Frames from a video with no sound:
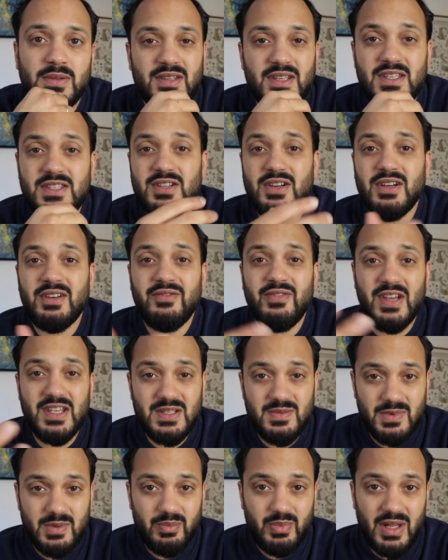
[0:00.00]
These are
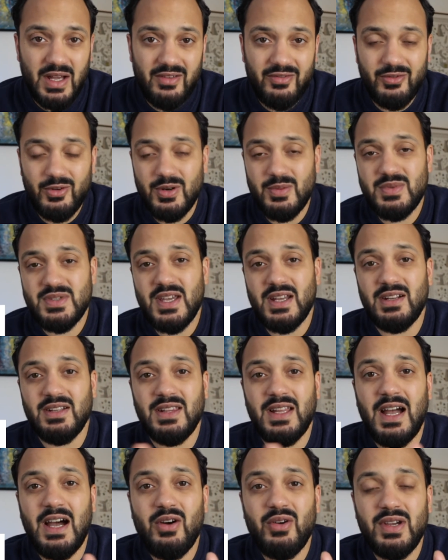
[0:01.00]
investment platforms that
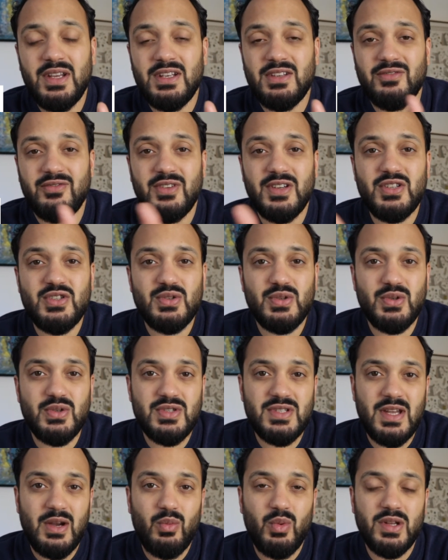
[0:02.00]
allow
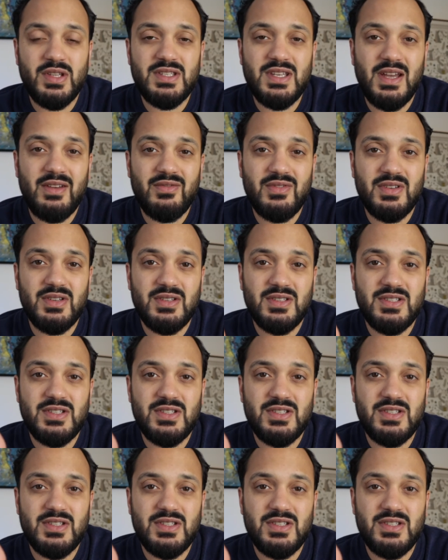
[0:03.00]
individuals that want to have a